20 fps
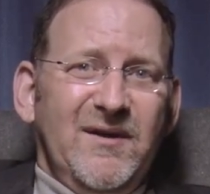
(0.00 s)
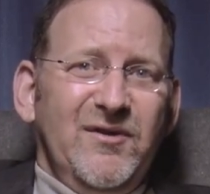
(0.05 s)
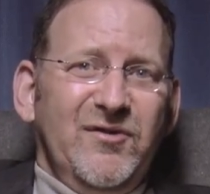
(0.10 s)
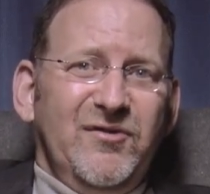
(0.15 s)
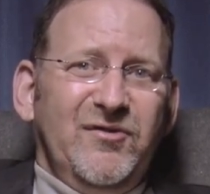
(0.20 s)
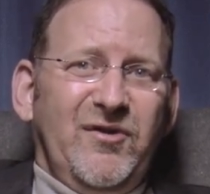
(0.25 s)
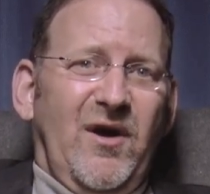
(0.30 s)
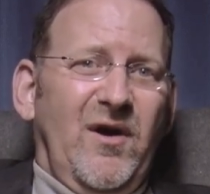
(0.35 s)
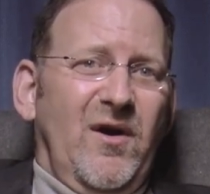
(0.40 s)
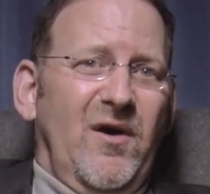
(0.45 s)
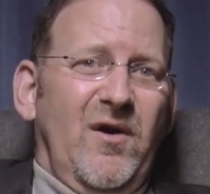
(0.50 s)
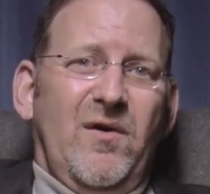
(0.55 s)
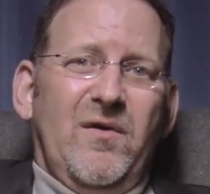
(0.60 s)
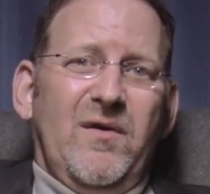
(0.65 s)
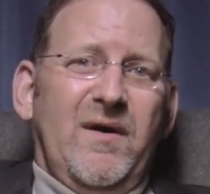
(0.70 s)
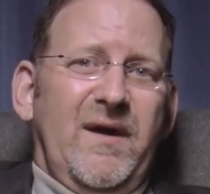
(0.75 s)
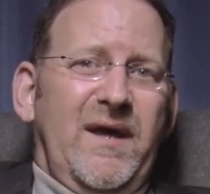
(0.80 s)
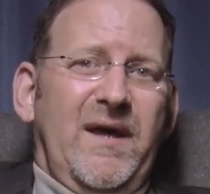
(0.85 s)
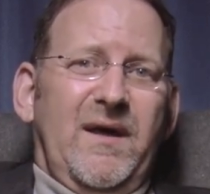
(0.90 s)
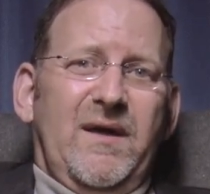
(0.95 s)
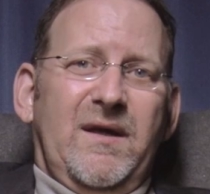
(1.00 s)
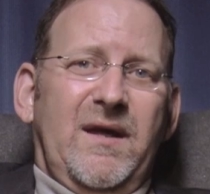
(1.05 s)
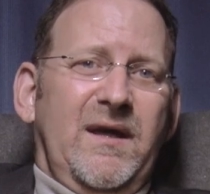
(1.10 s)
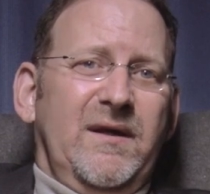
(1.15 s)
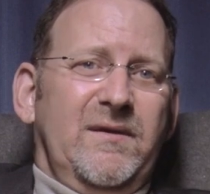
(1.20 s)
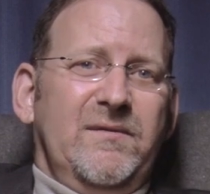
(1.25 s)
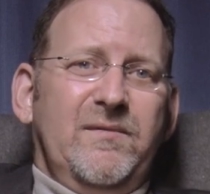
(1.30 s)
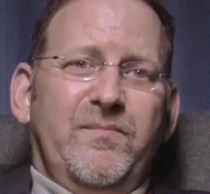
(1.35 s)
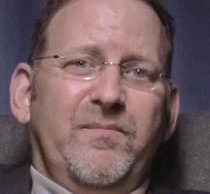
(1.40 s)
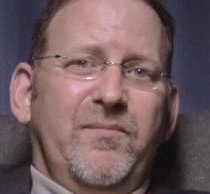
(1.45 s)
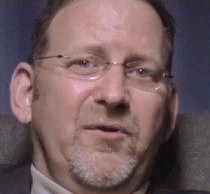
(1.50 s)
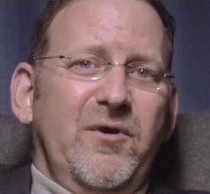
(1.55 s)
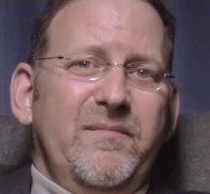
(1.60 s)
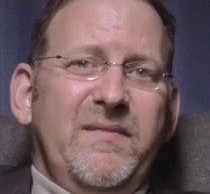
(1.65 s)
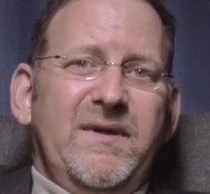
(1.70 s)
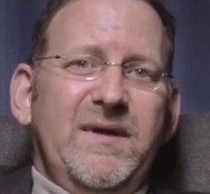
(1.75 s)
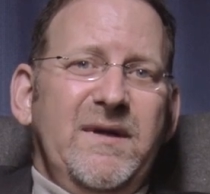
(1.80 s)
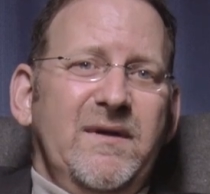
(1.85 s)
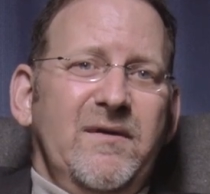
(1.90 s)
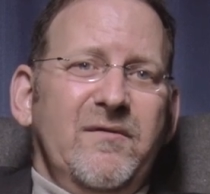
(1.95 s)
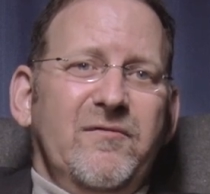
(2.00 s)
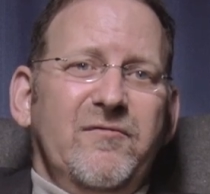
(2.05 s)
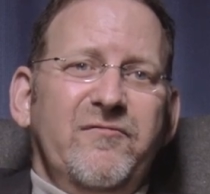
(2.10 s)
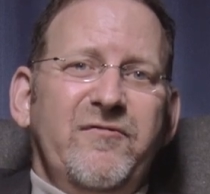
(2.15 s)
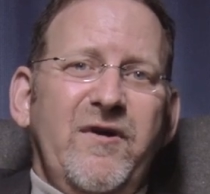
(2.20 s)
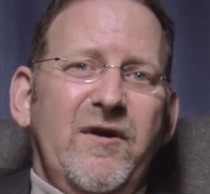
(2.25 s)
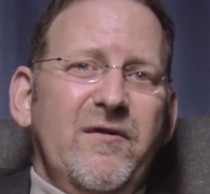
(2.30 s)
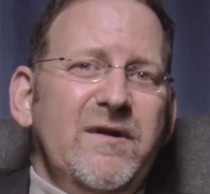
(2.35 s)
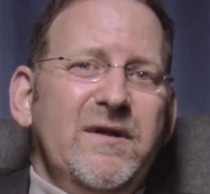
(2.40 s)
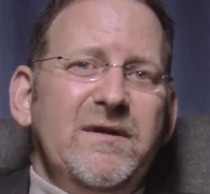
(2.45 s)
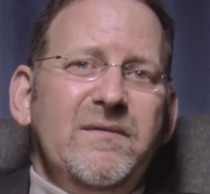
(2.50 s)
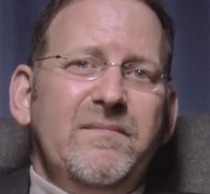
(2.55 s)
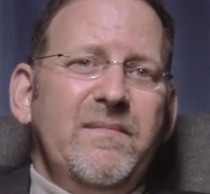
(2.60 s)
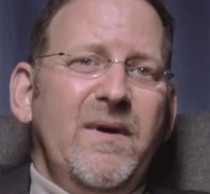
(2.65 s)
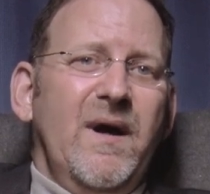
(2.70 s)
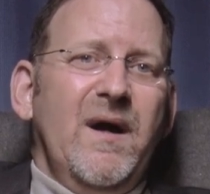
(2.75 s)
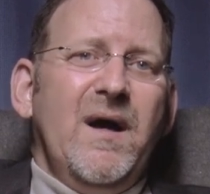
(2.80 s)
So it put me in a very